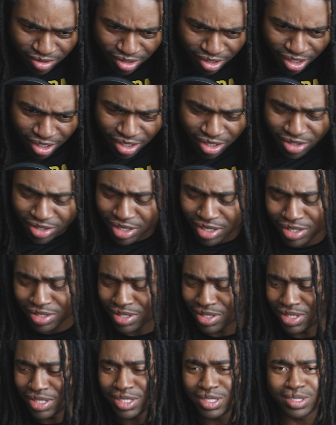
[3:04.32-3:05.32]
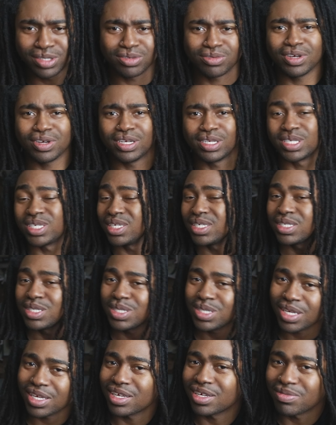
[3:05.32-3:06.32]
Yeah, okay. Jesus Christ. This
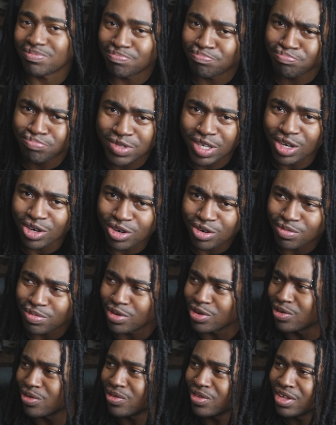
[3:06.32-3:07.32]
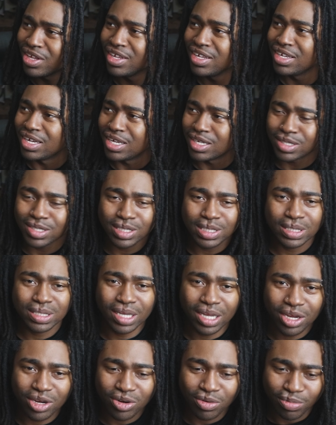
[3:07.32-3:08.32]
is like terrible. This is
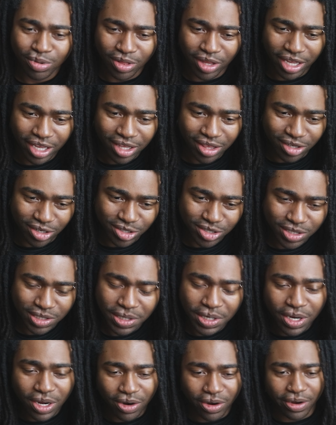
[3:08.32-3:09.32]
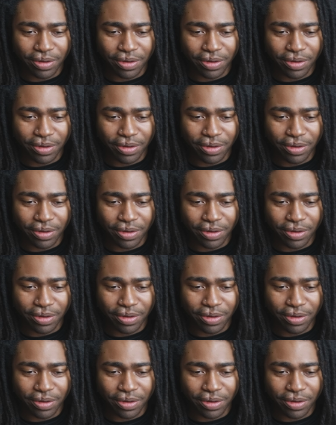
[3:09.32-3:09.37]
terrible English. All